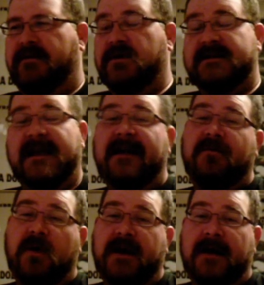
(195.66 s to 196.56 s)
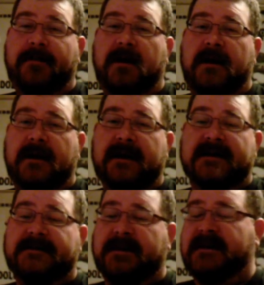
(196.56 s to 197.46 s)
Of course, they have one up on
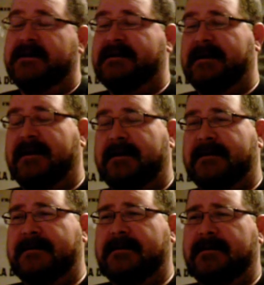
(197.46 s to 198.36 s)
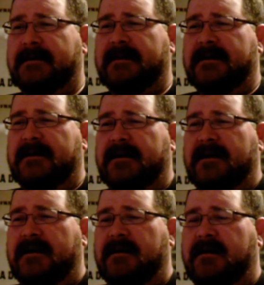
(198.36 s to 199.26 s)
us because. uh
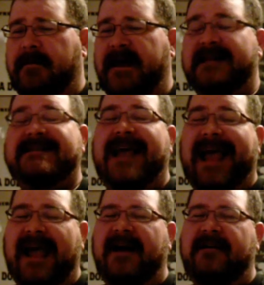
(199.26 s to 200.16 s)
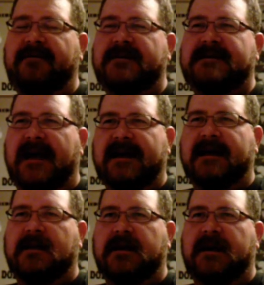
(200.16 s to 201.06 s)
the Mets have
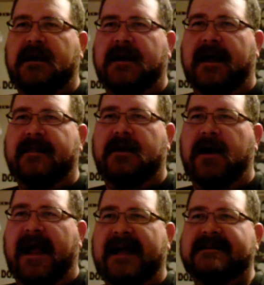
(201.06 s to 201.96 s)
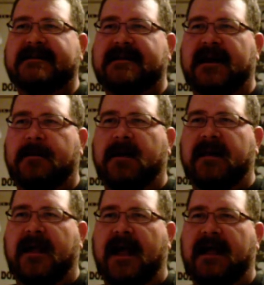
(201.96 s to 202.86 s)
technically gotten their asses kicked by
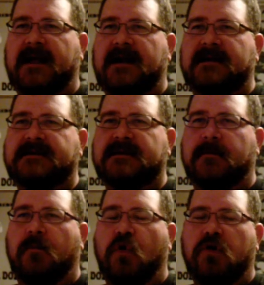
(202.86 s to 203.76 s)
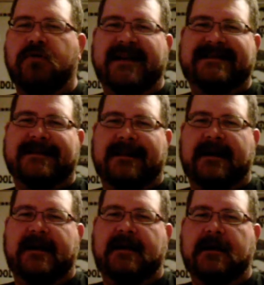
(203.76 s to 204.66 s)
the Yankees more
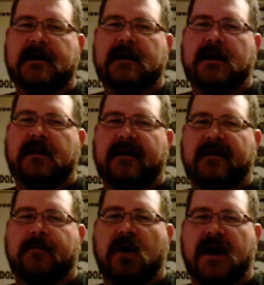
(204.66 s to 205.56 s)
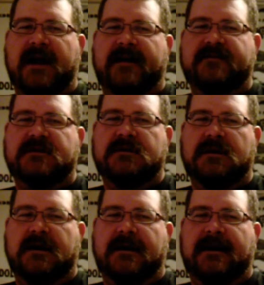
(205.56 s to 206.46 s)
recently than the Braves
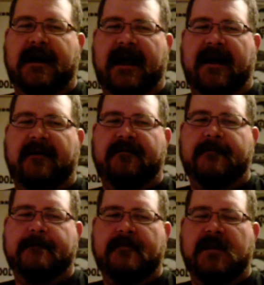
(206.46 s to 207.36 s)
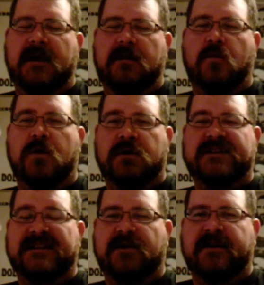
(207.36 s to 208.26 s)
uh, have in the
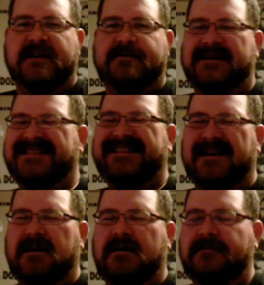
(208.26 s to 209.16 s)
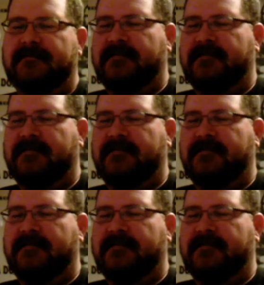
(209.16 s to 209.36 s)
World Series, but still,